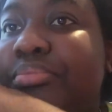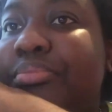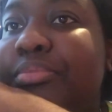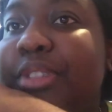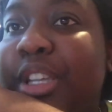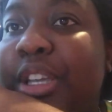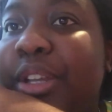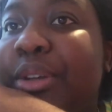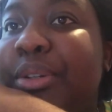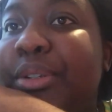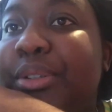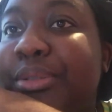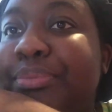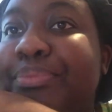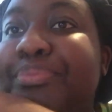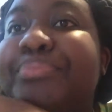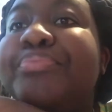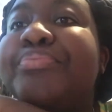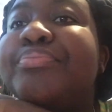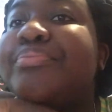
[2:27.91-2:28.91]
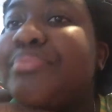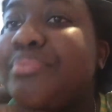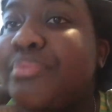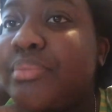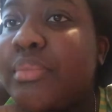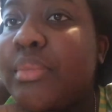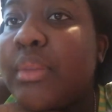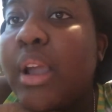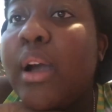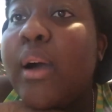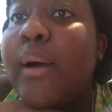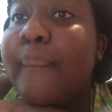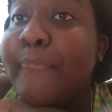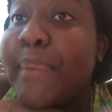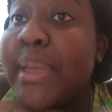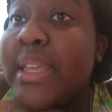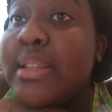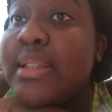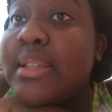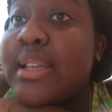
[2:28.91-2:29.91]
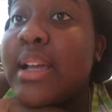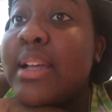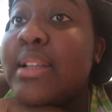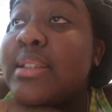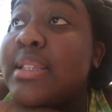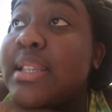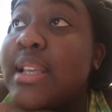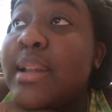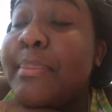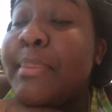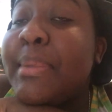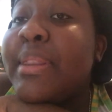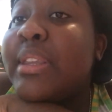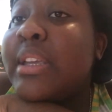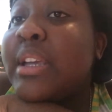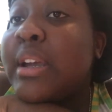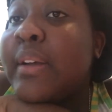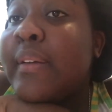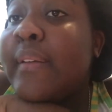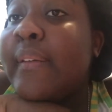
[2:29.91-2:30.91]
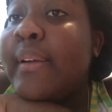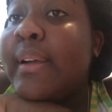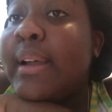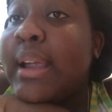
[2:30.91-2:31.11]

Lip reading: you know, comment and tell me their